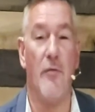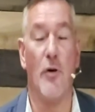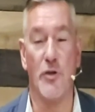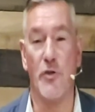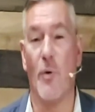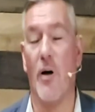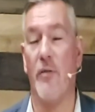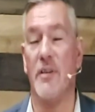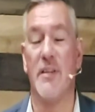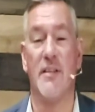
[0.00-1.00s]
and verse
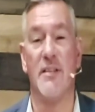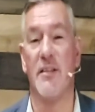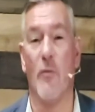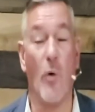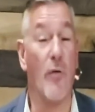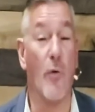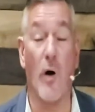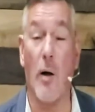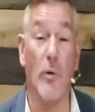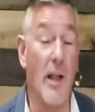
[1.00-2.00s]
12, he says,
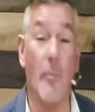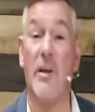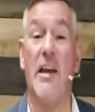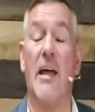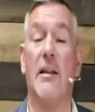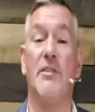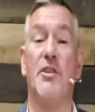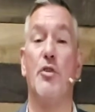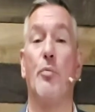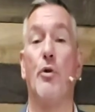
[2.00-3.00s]
"Wherefore I will not be
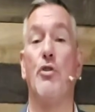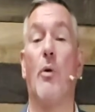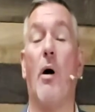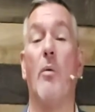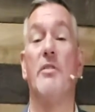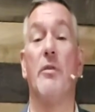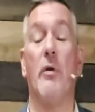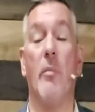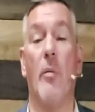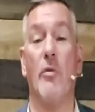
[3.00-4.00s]
negligent to put you always
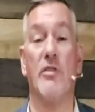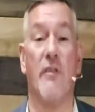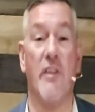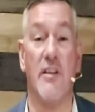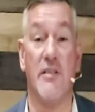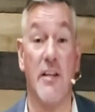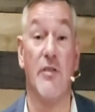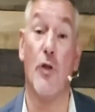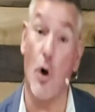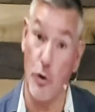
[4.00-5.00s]
in remembrance of these
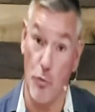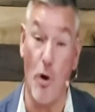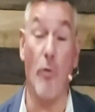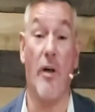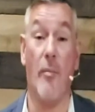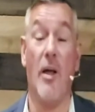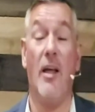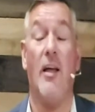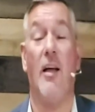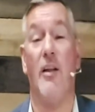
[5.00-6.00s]
things, though you know
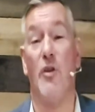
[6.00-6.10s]
them.